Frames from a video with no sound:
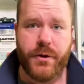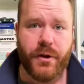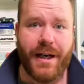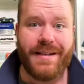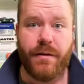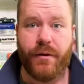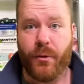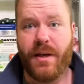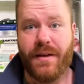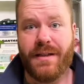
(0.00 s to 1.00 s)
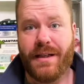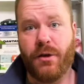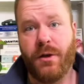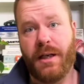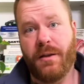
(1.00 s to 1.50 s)
So guys, the three things that
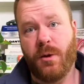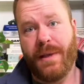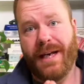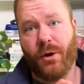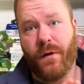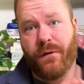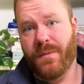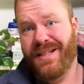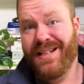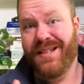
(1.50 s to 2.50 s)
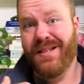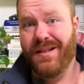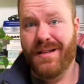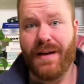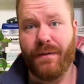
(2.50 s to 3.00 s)
you need to be able to go from six
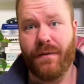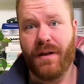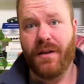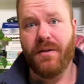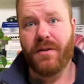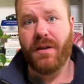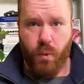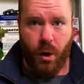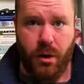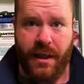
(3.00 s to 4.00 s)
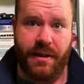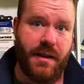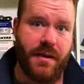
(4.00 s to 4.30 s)
to seven figures roll like